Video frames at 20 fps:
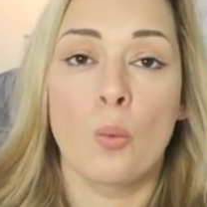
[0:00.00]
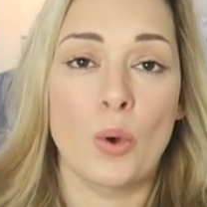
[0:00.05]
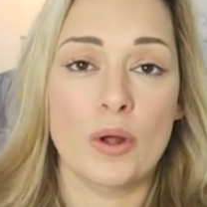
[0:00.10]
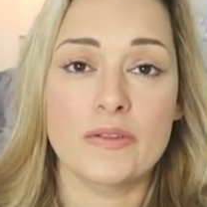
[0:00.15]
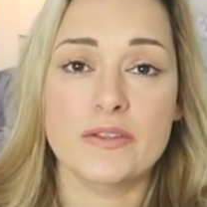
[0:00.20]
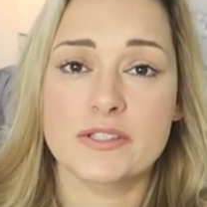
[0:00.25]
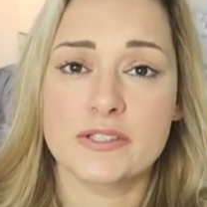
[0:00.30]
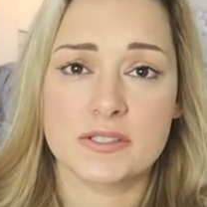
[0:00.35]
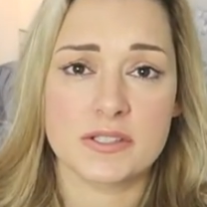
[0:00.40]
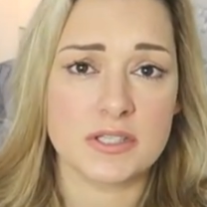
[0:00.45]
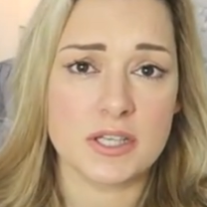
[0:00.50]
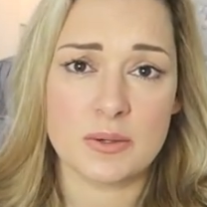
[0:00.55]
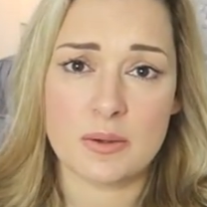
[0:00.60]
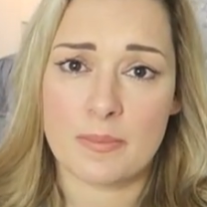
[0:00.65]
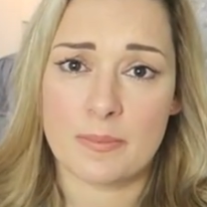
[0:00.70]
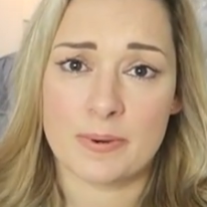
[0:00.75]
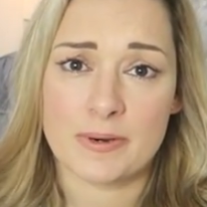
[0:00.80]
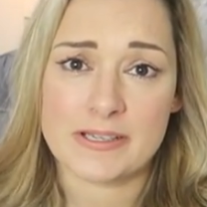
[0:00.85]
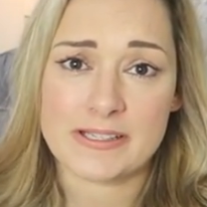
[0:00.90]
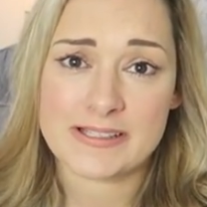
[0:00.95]
ones to do
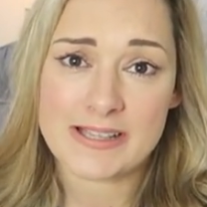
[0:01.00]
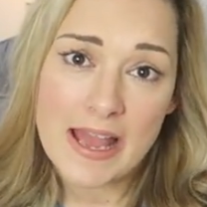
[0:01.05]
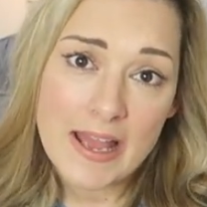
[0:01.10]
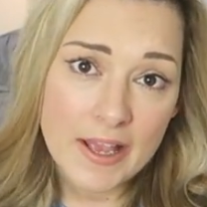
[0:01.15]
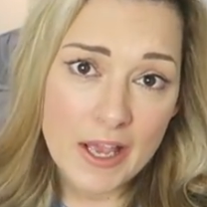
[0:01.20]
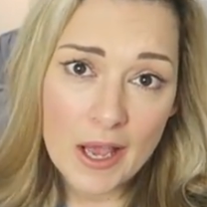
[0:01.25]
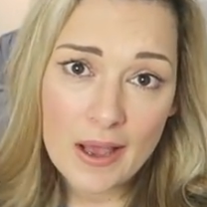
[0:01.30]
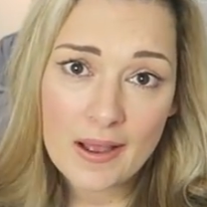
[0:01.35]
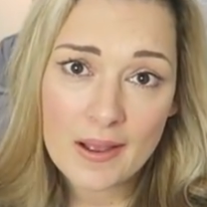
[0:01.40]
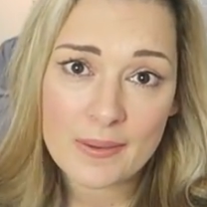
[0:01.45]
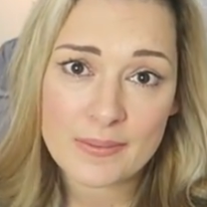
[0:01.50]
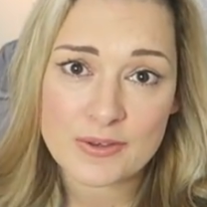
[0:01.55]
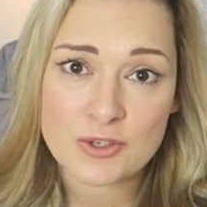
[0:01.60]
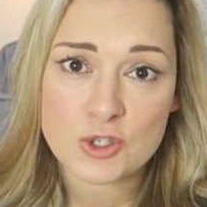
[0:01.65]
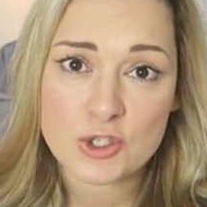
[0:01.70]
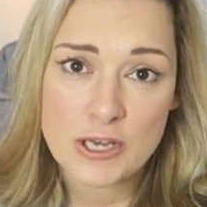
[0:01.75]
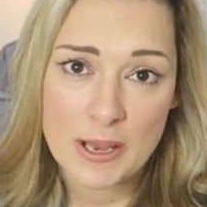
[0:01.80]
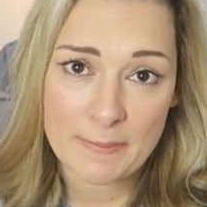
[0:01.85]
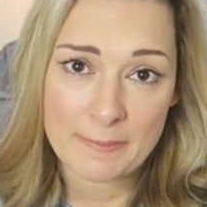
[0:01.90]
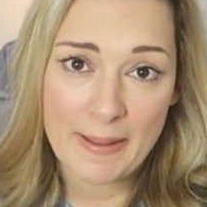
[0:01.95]
with prosecco
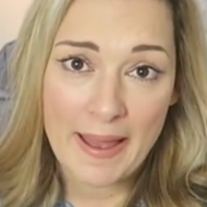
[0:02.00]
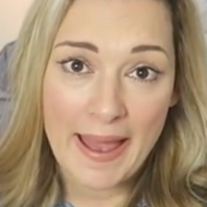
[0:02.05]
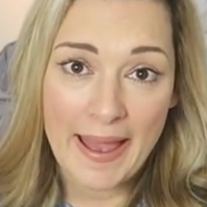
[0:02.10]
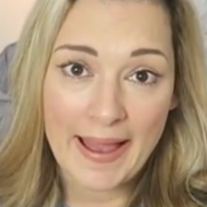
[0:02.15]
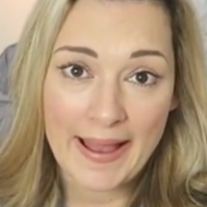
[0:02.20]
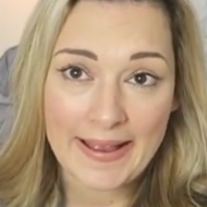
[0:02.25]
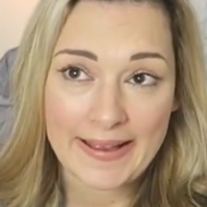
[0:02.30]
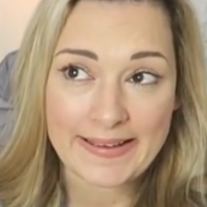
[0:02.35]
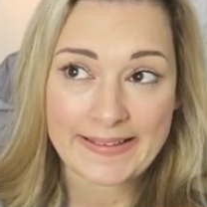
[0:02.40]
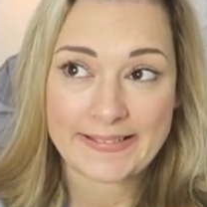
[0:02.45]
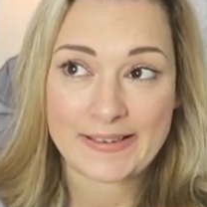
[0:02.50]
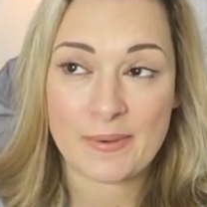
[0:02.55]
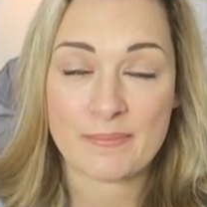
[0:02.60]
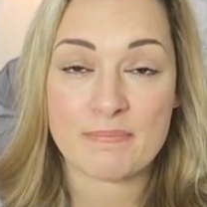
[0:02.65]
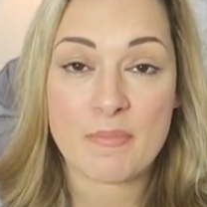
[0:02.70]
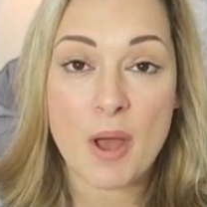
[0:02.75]
and champagne